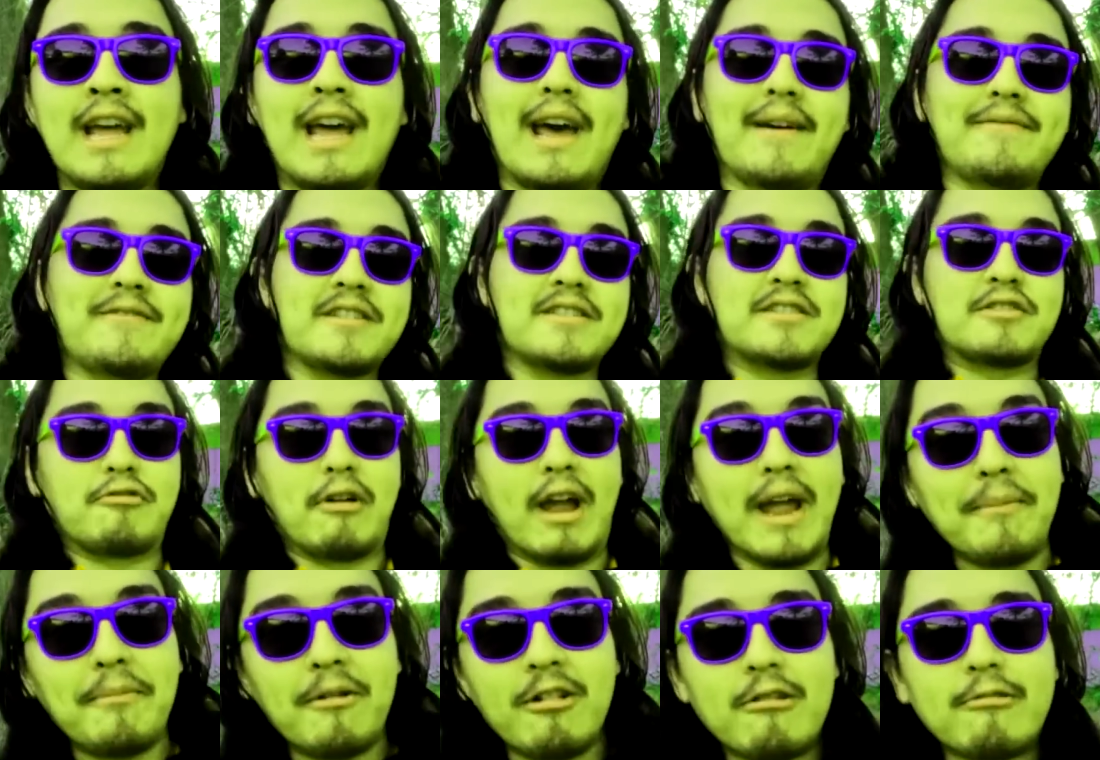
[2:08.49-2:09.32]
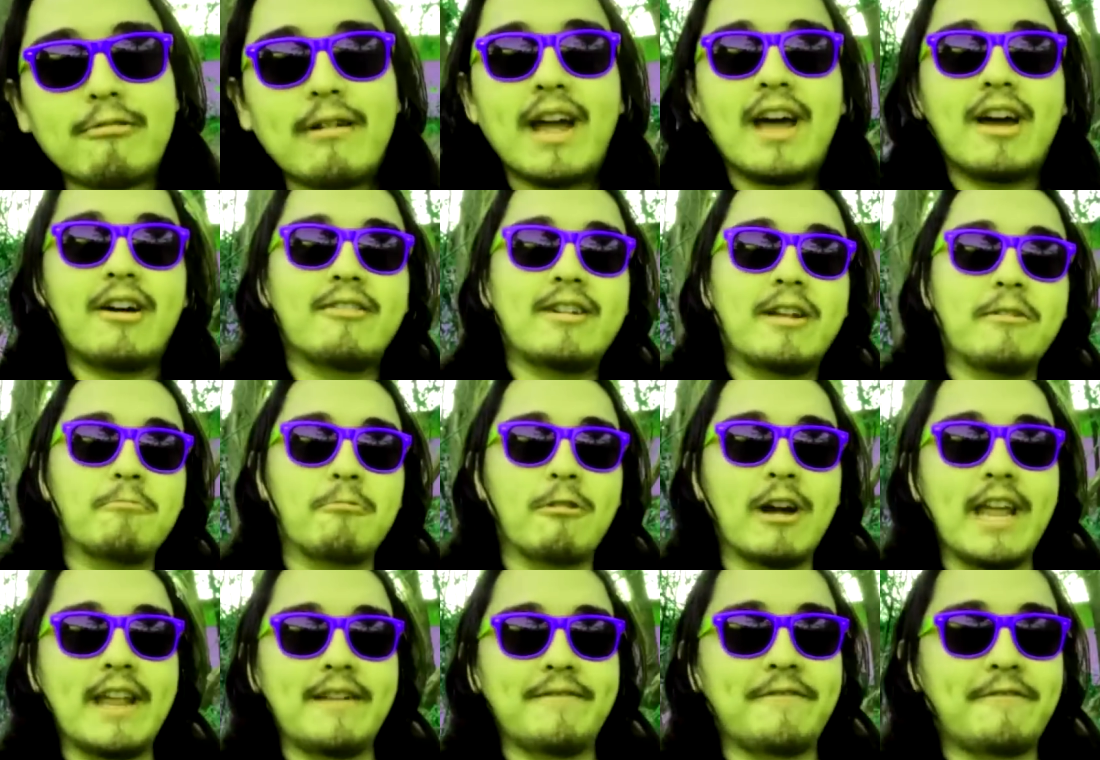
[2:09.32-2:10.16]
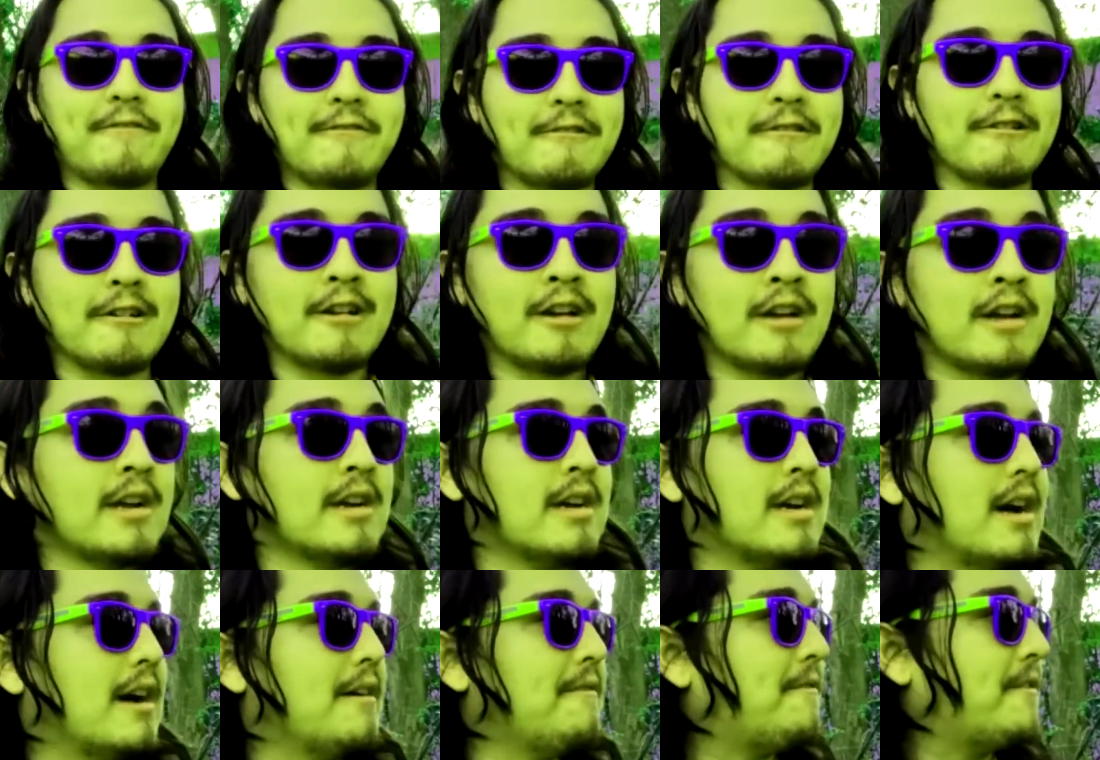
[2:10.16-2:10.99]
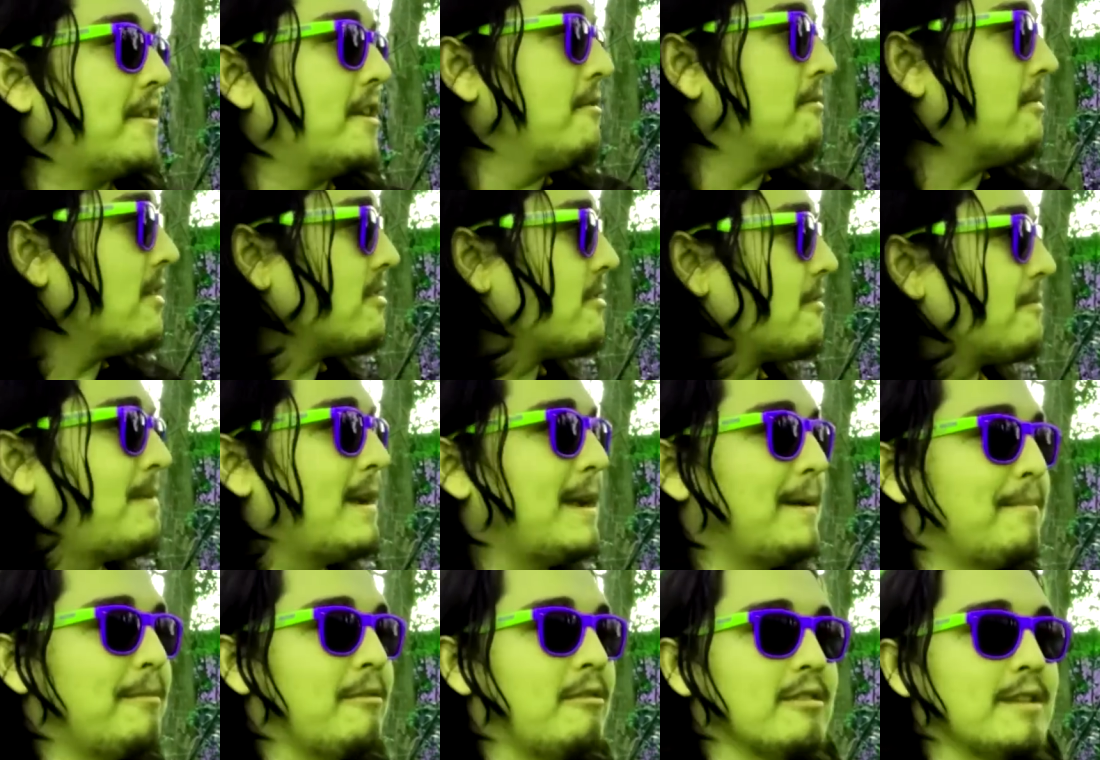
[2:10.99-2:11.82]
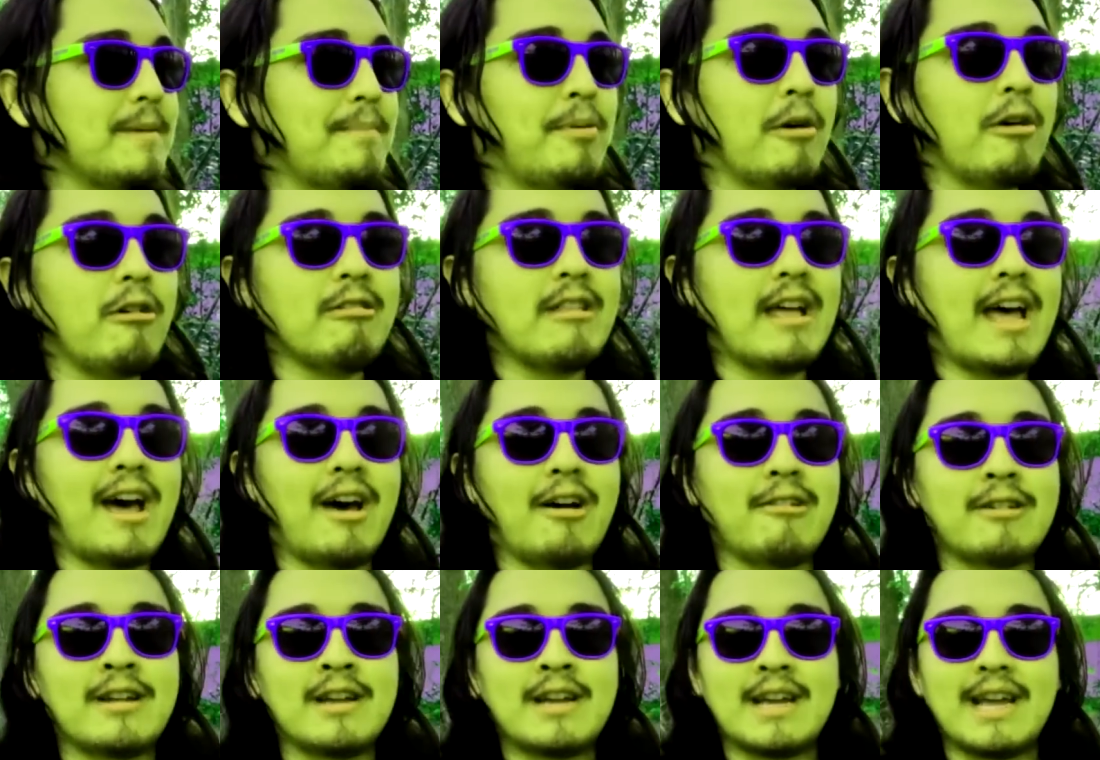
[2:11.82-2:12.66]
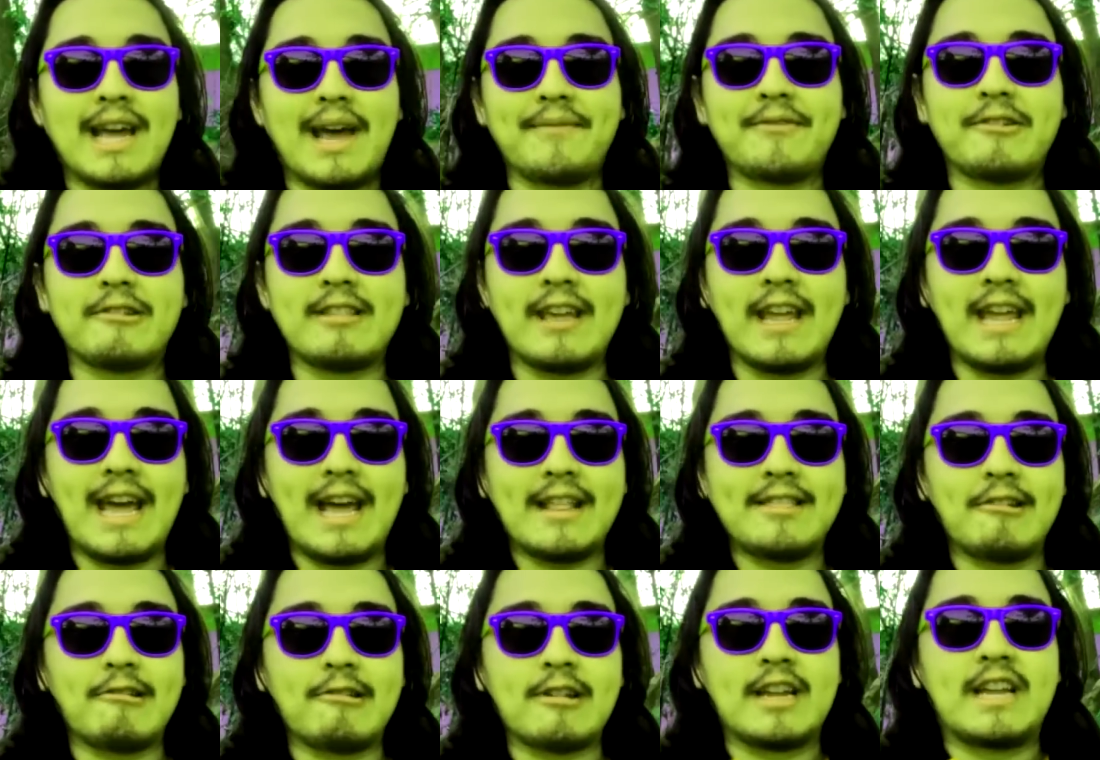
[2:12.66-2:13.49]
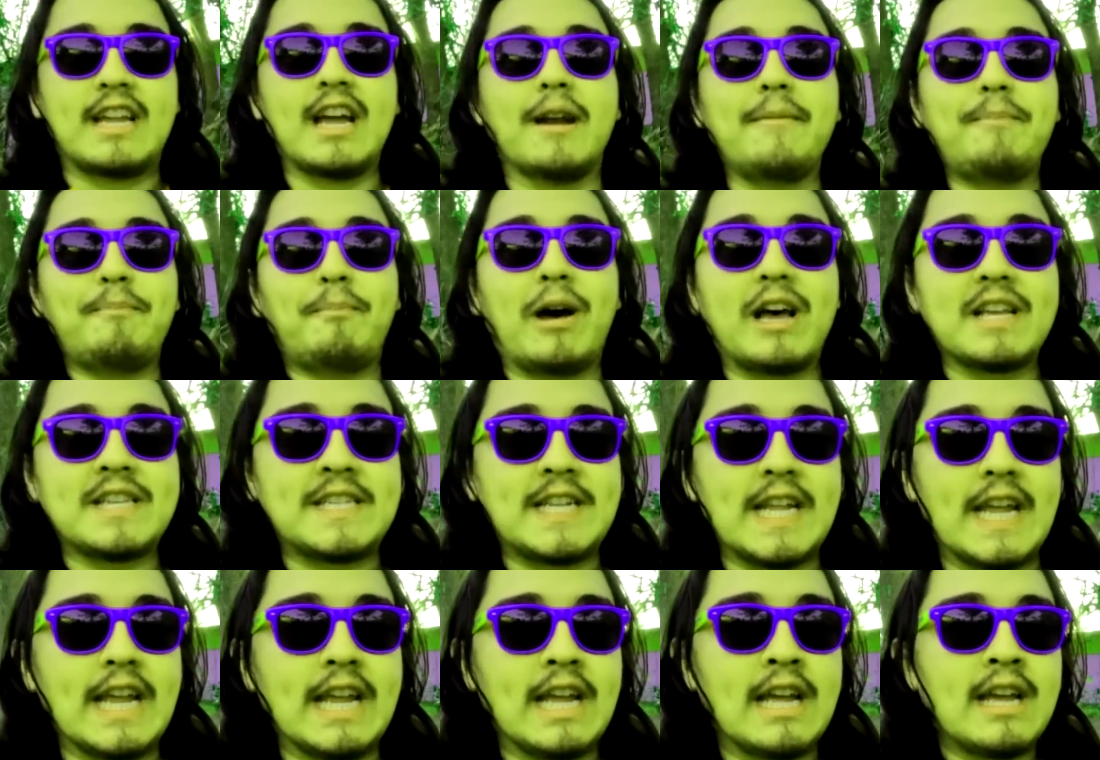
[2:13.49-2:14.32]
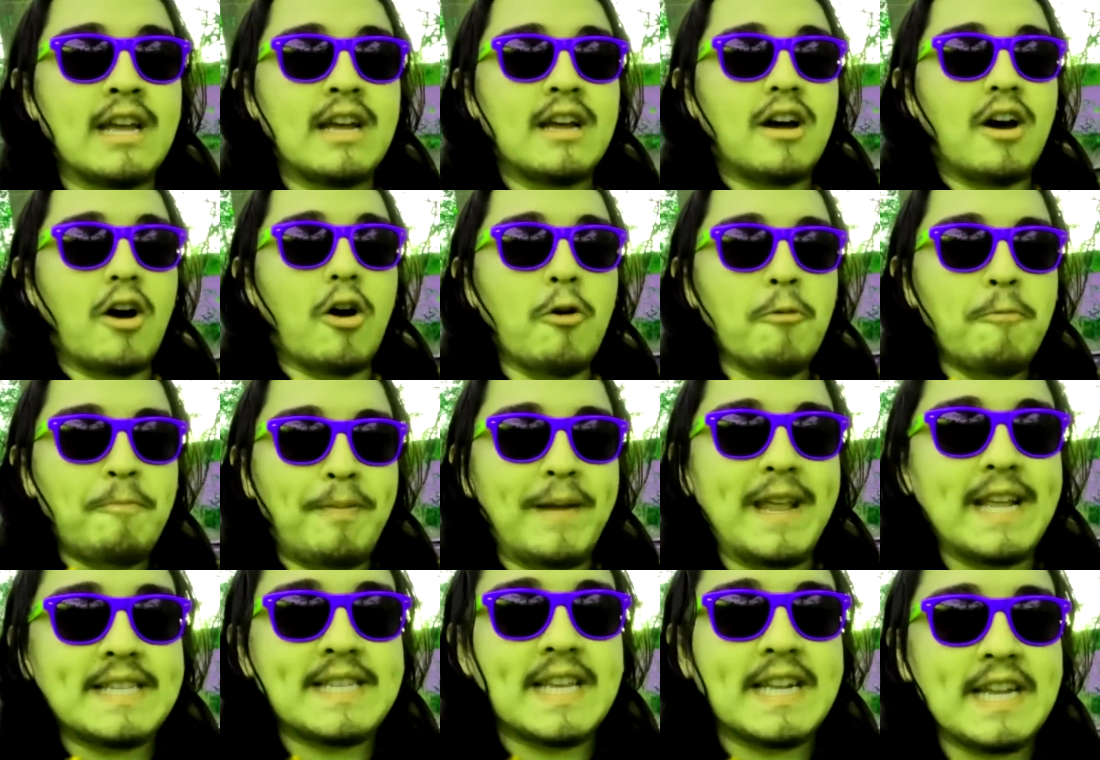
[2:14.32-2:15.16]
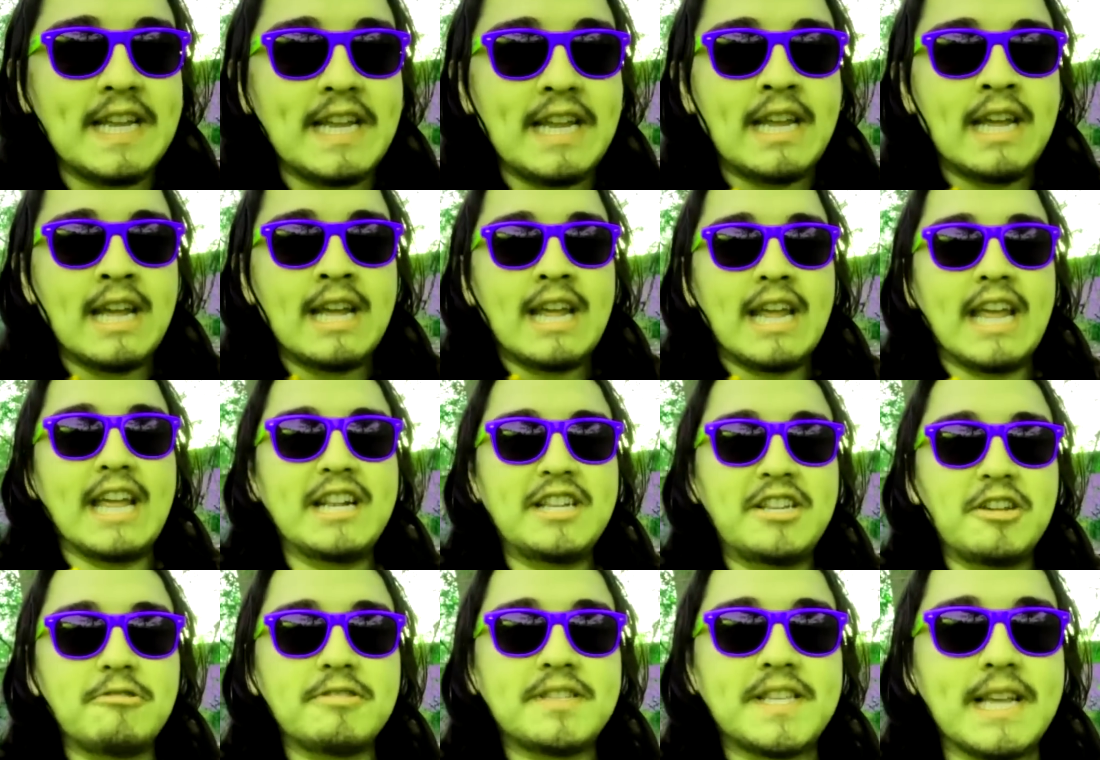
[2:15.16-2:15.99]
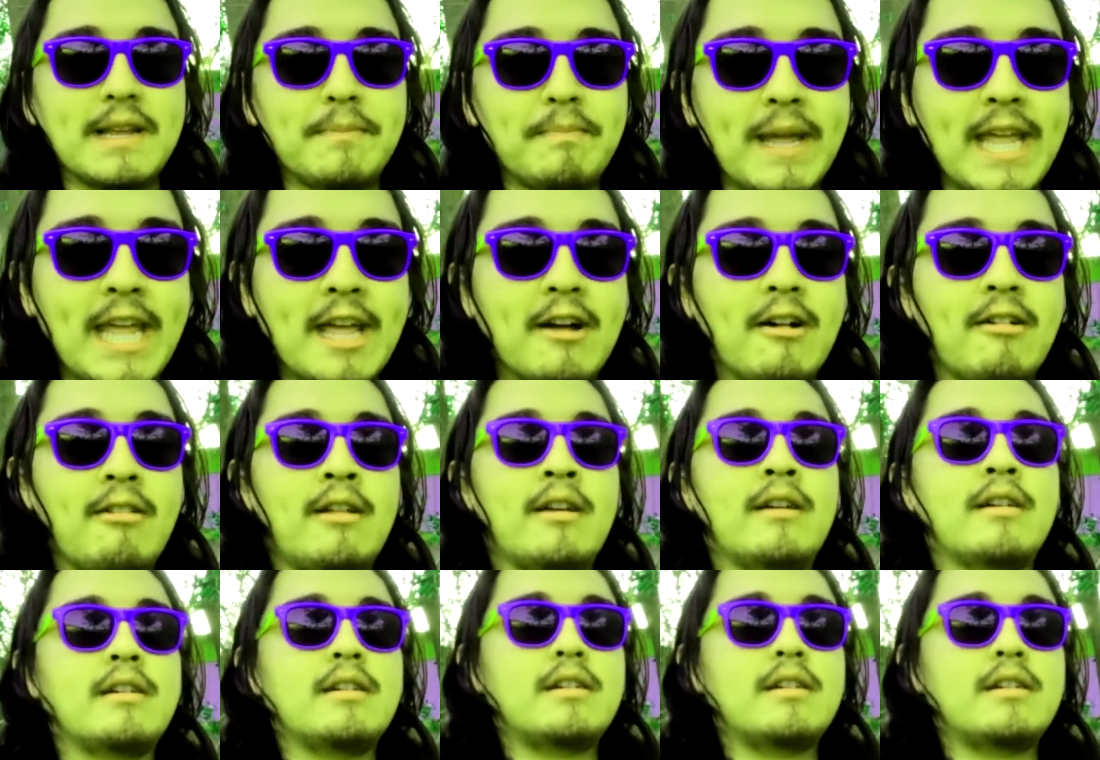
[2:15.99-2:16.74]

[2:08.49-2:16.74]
Have to scramble around and wait for a few other people to pull out after they had their gut-busting, obesity-inducing meal.